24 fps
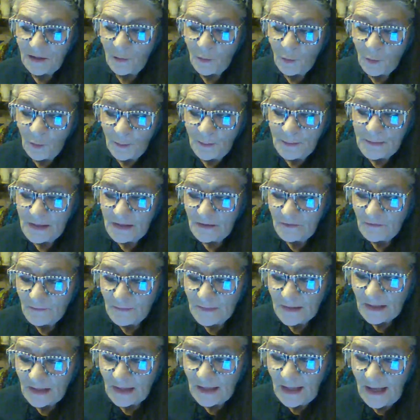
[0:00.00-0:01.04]
woman of
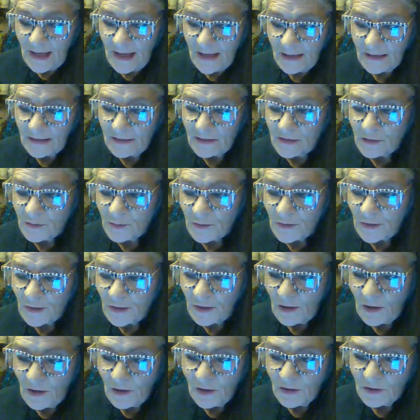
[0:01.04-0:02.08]
middle age with a
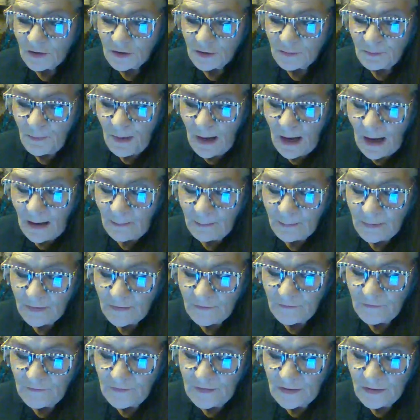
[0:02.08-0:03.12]
large mop
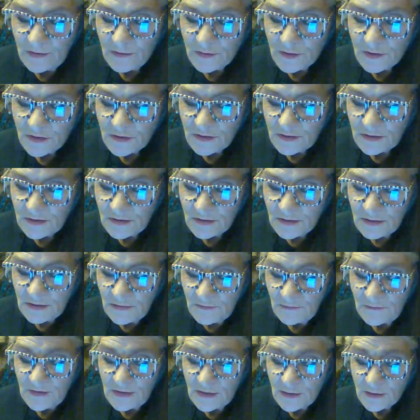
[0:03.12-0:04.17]
of
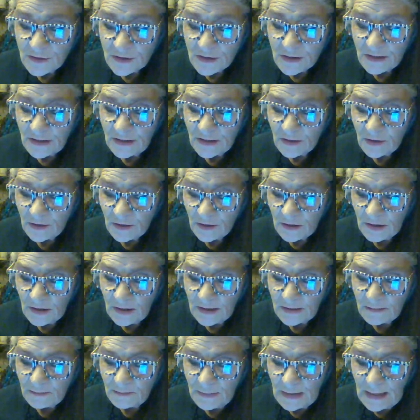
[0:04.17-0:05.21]
fiercely
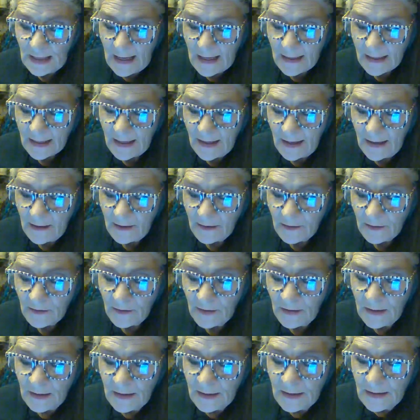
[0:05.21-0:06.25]
curling black hair,
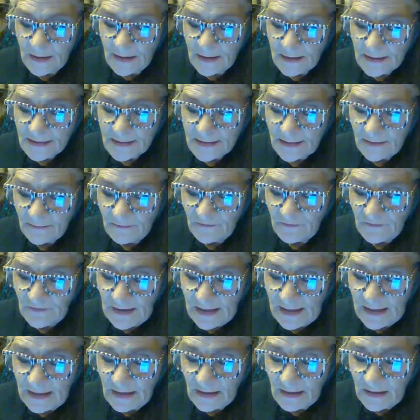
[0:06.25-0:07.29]
some
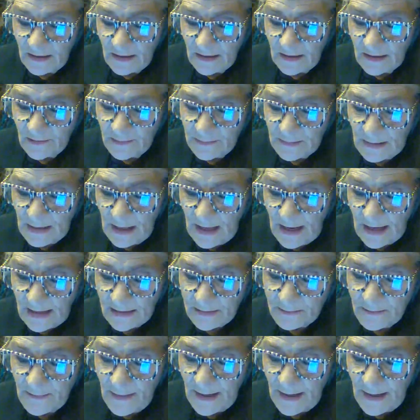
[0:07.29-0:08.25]
vaguely applied